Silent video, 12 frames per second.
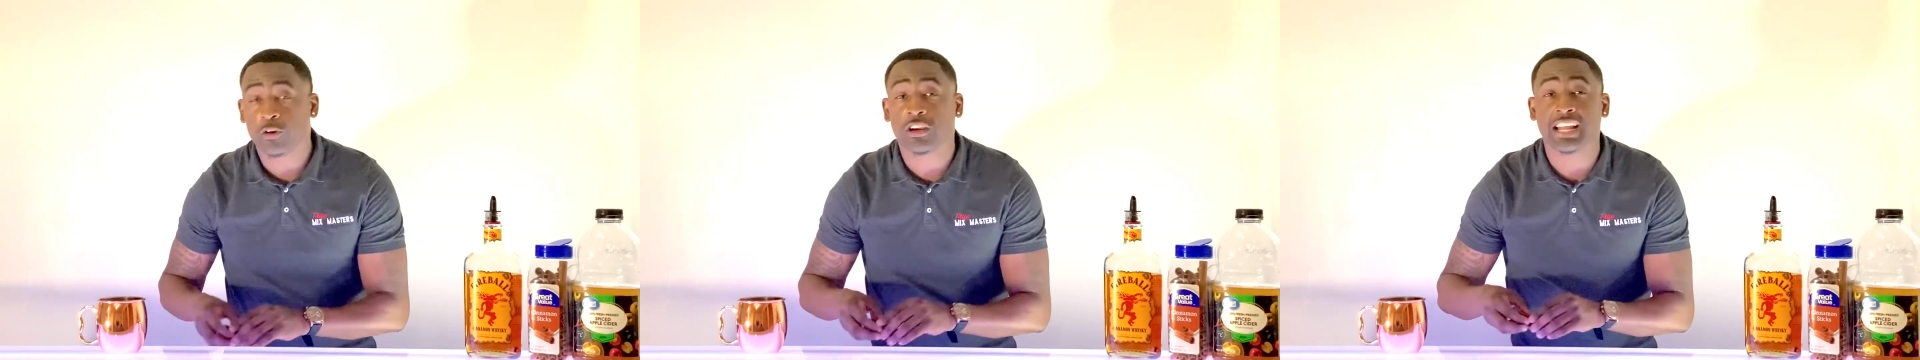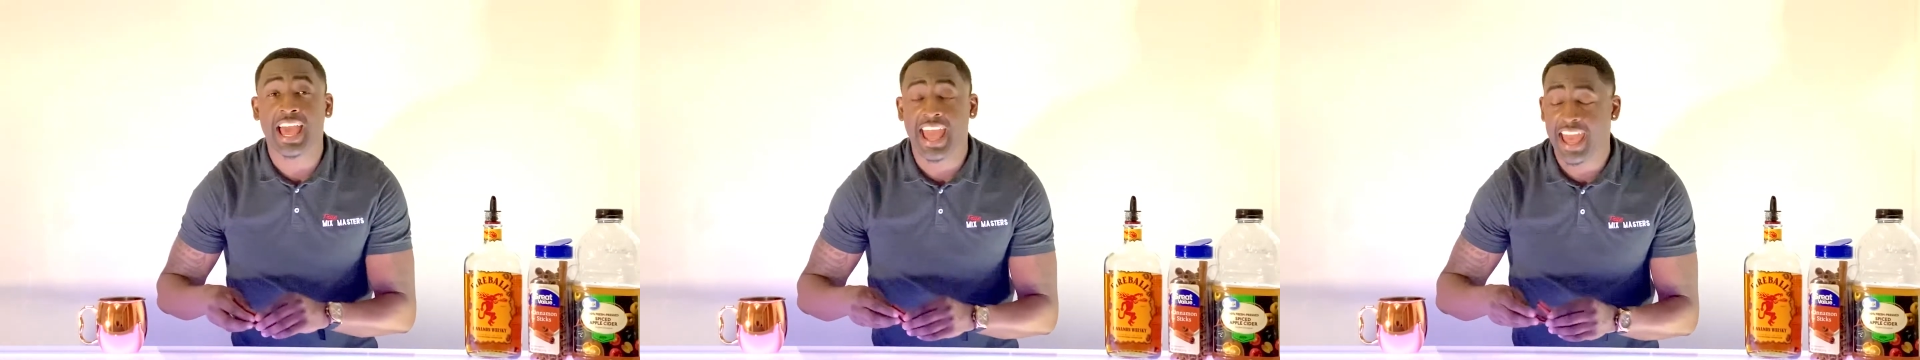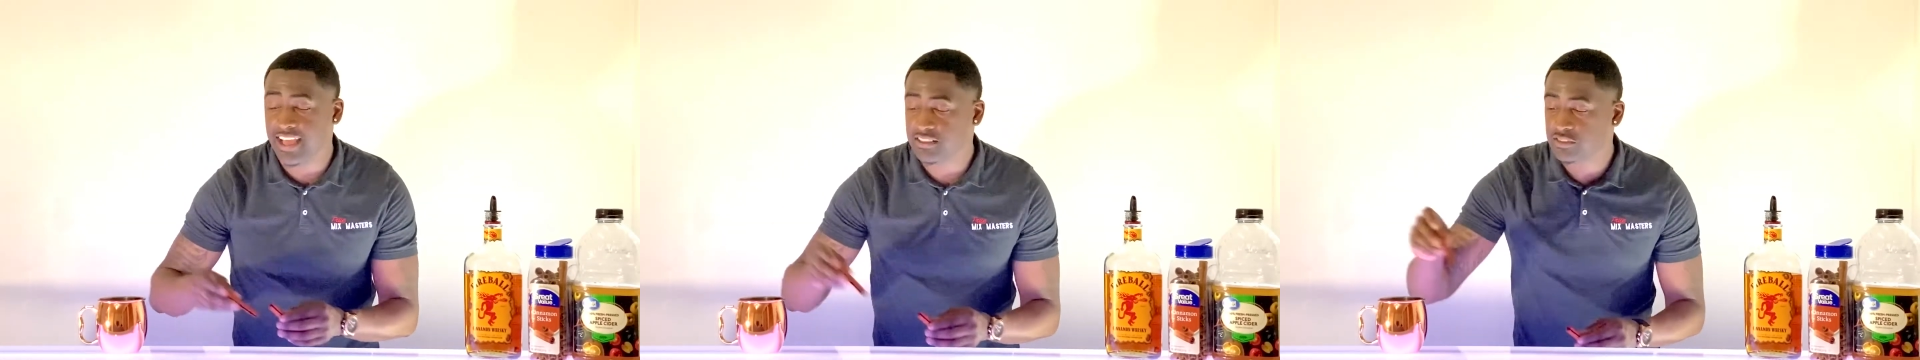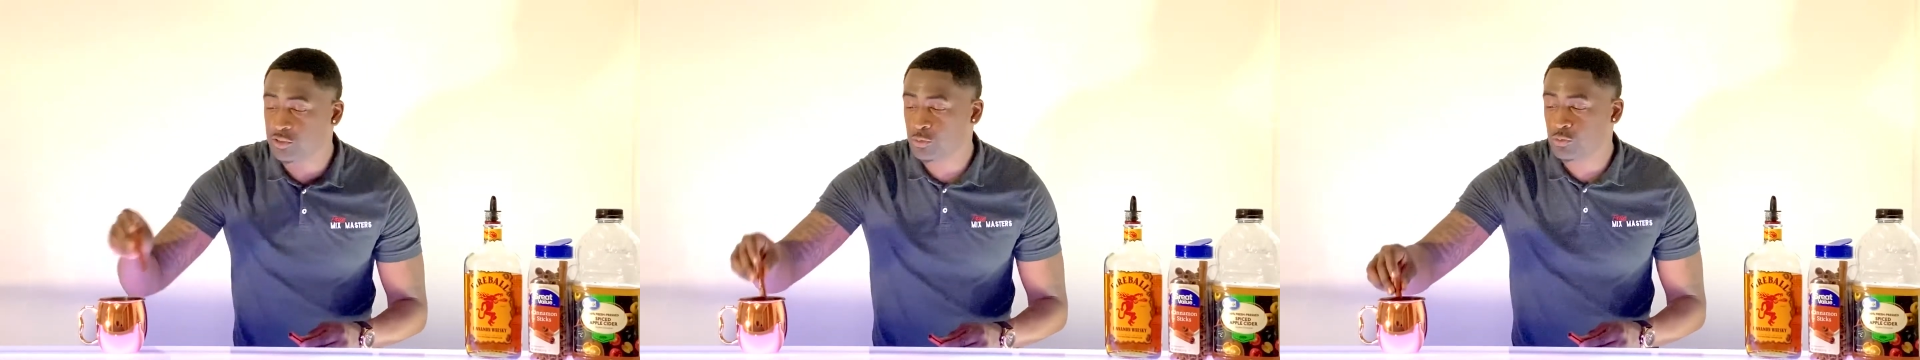gonna add
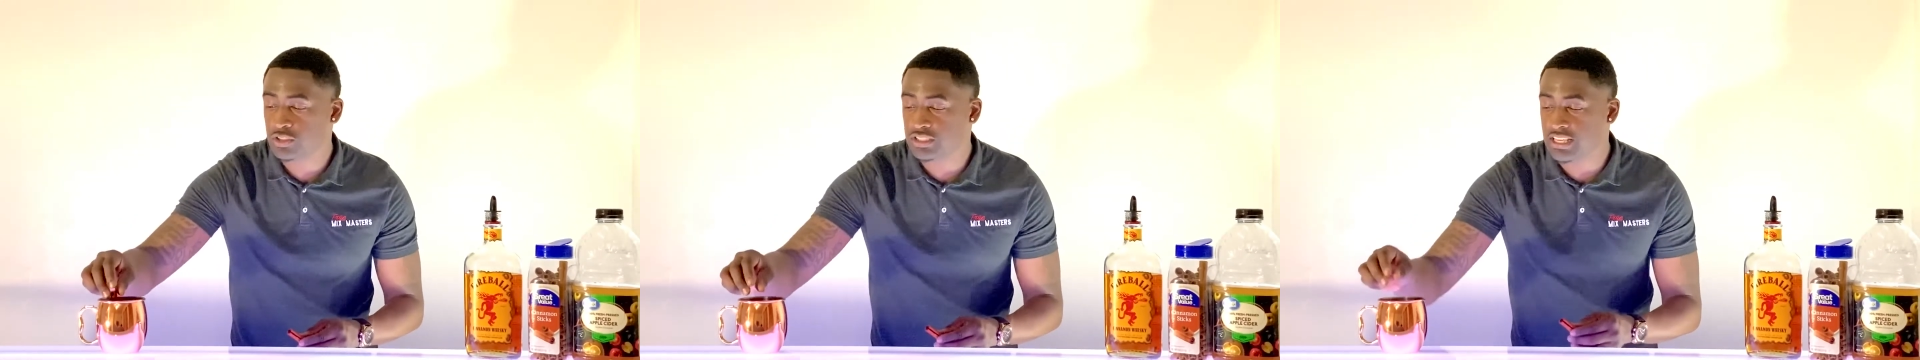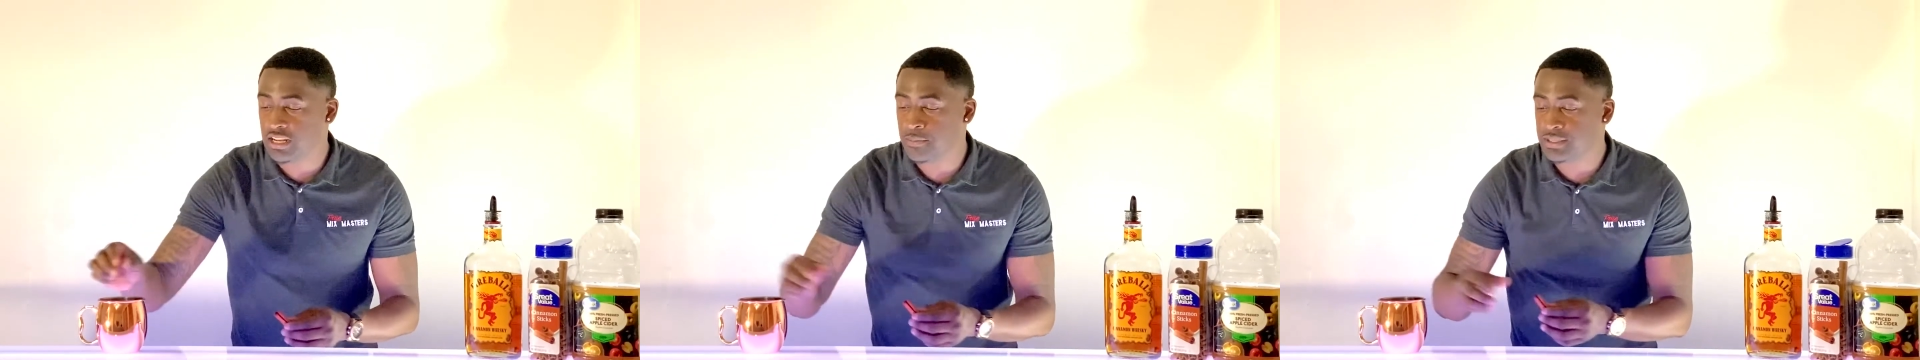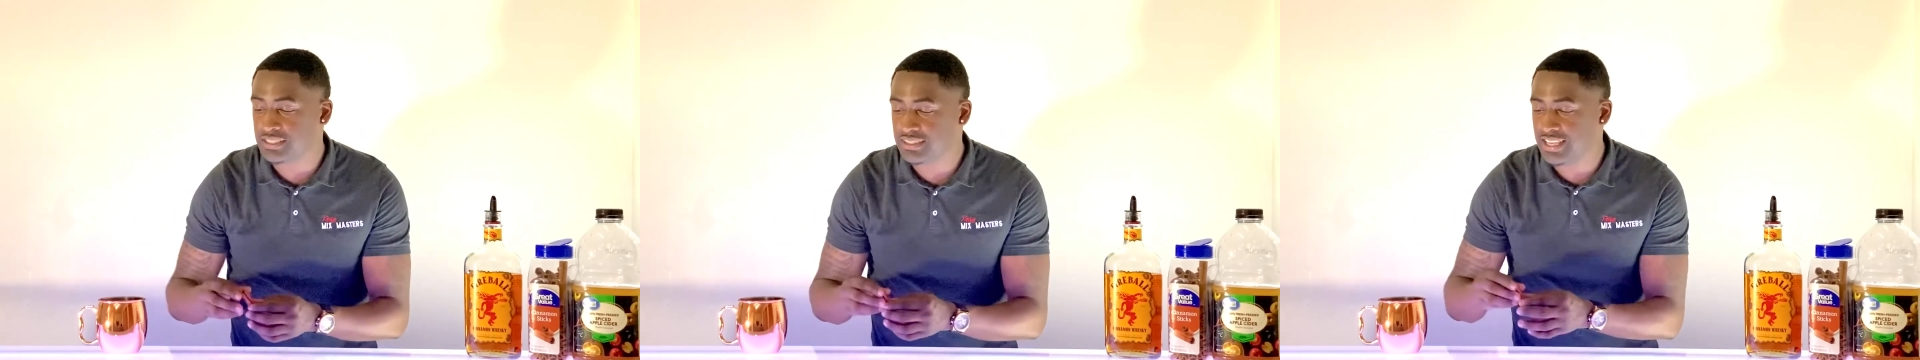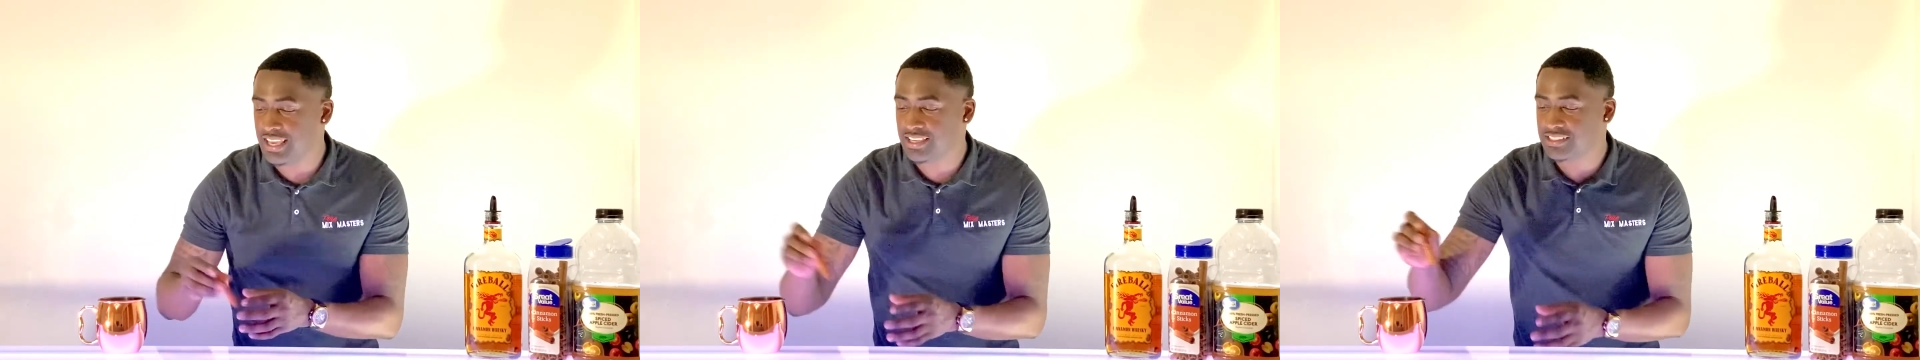2 cinnamon
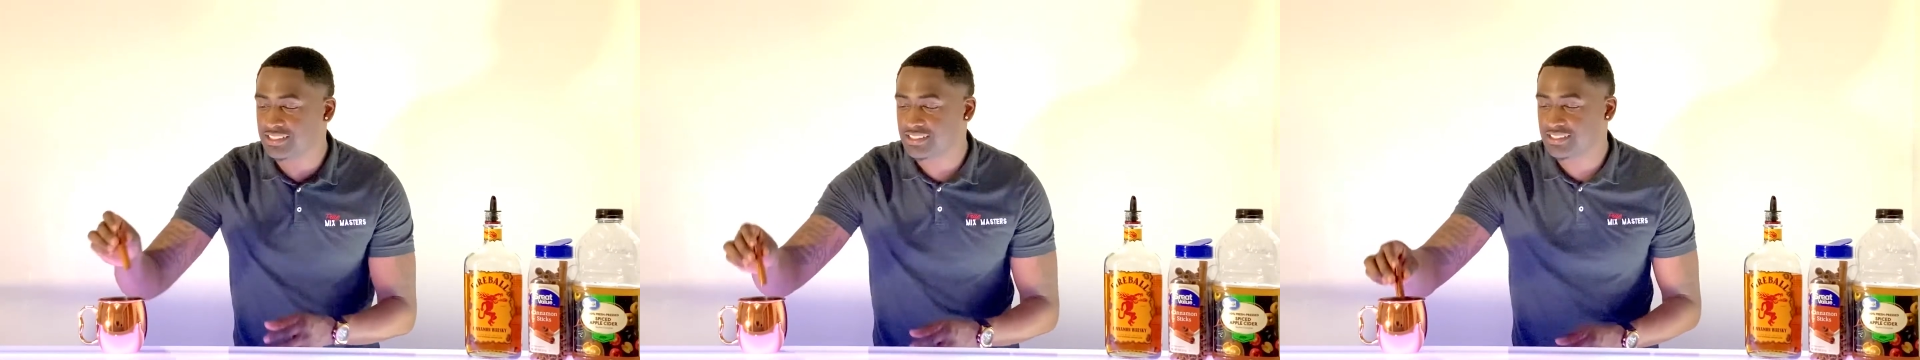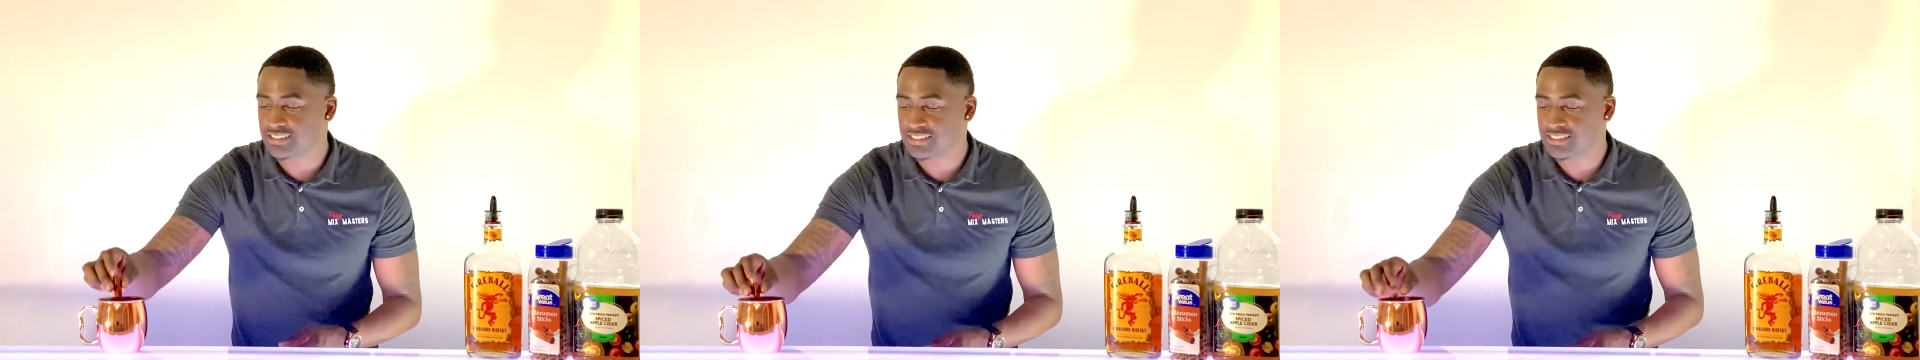sticks.